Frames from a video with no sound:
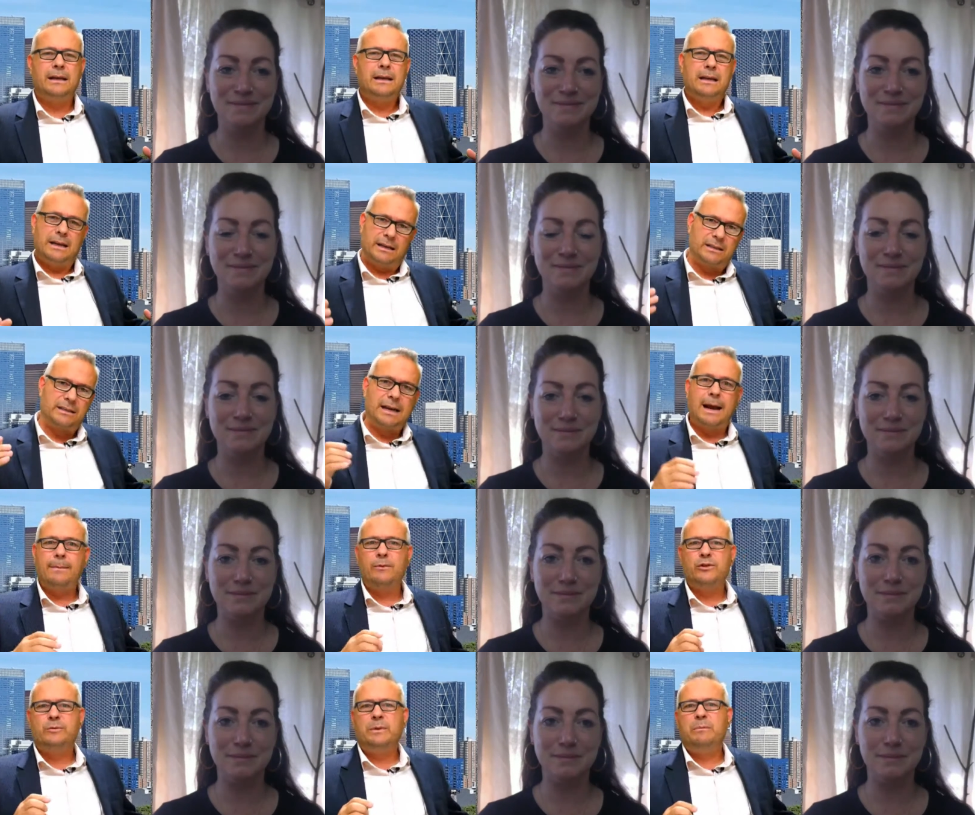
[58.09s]

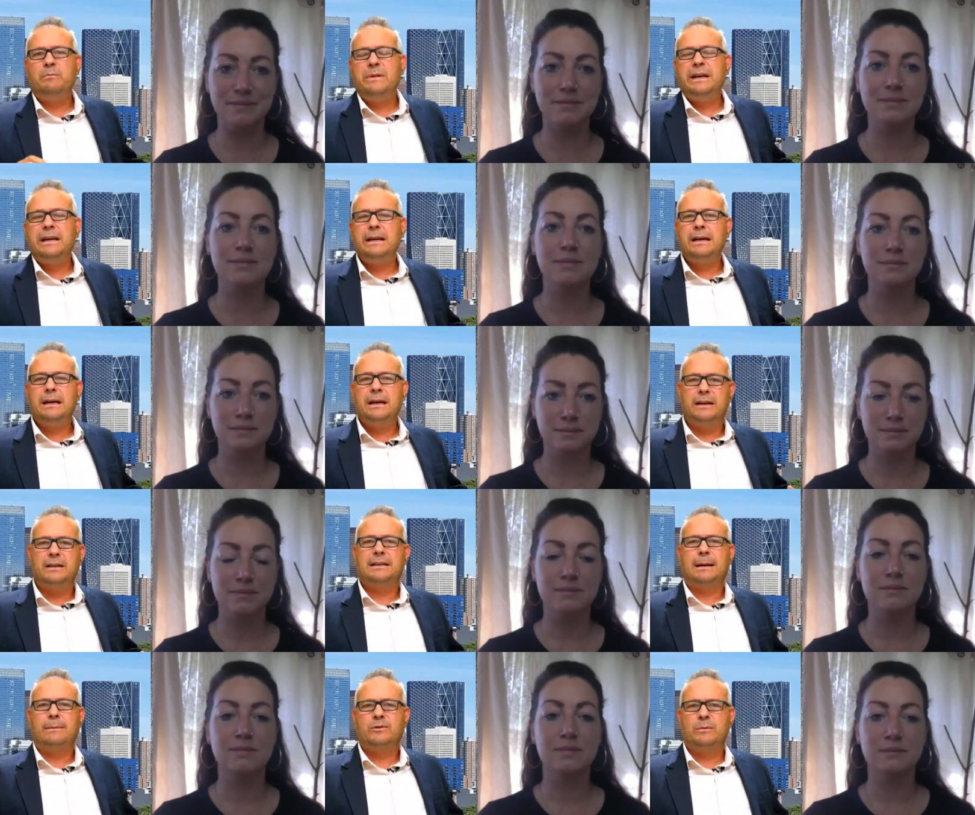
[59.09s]
Speaker 1: establishment media and
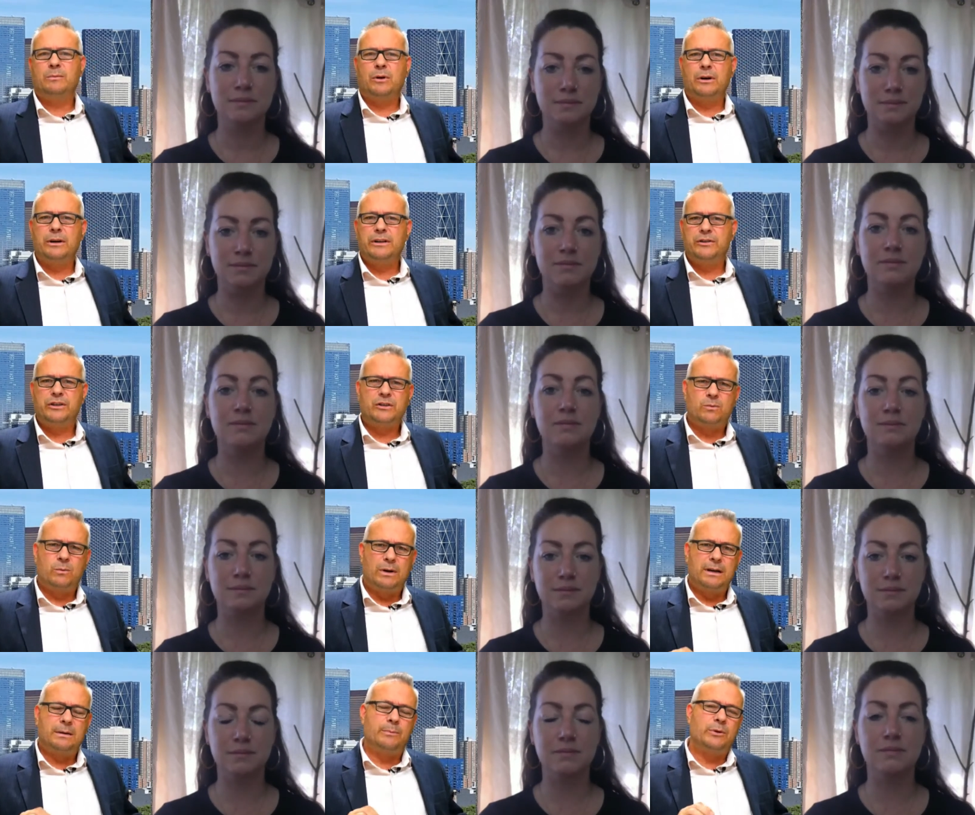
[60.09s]
establishment parties just
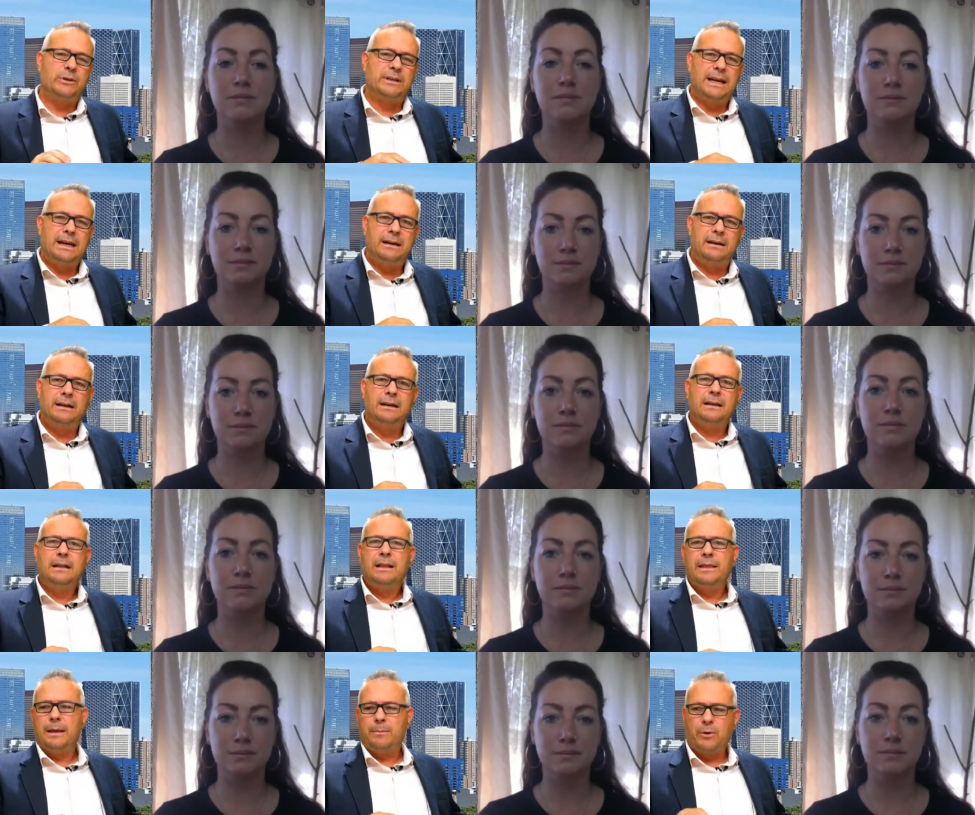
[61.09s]
wanted to pretend
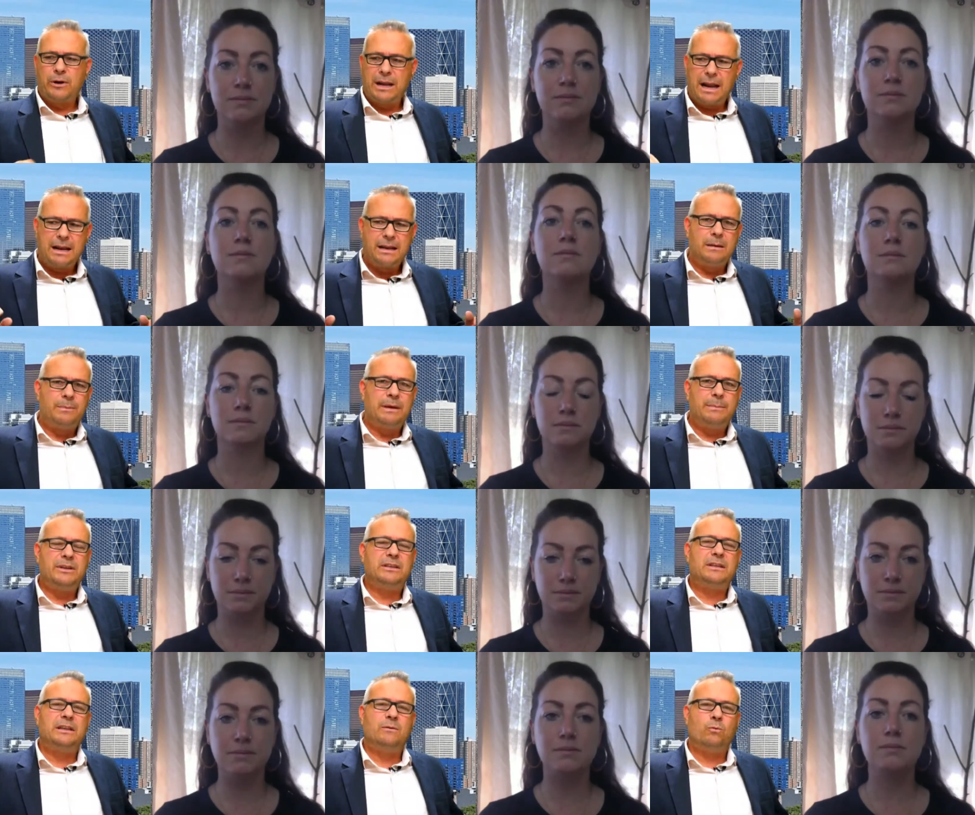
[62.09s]
that Bernier and the
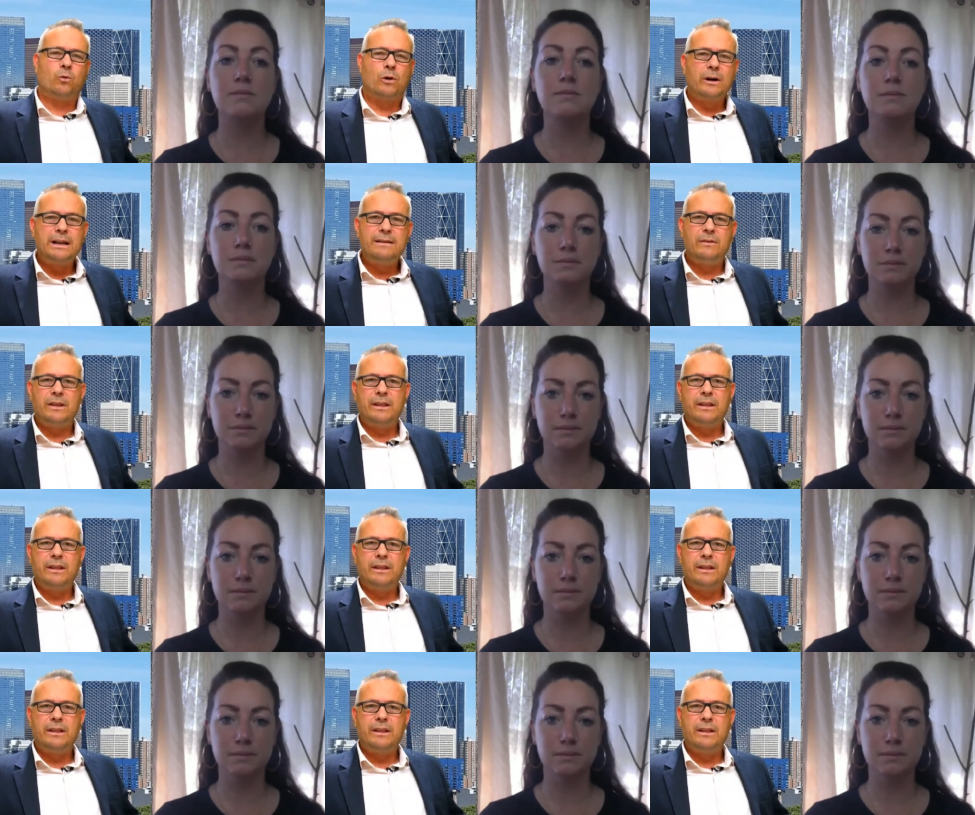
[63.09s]
PPC weren't even